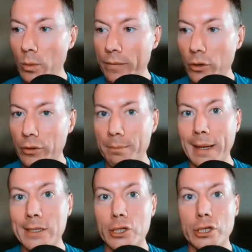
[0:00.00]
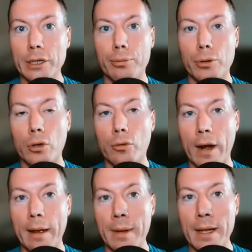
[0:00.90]
we've got the mentorship
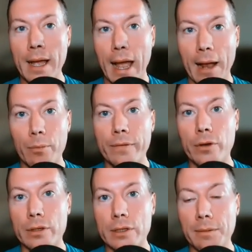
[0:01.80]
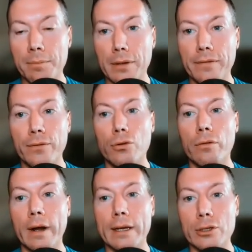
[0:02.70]
program, and we've got the Simply
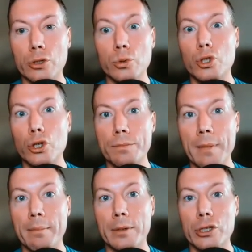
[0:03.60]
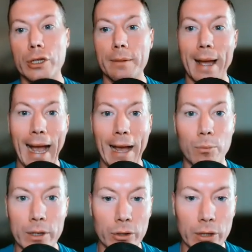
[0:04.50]
Forex YouTube membership, and
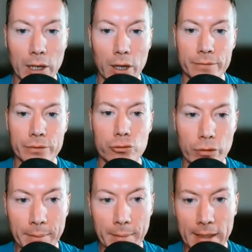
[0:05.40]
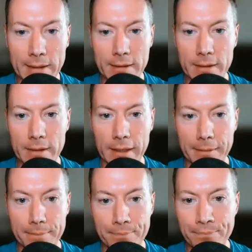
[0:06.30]
we've got the live stream later today.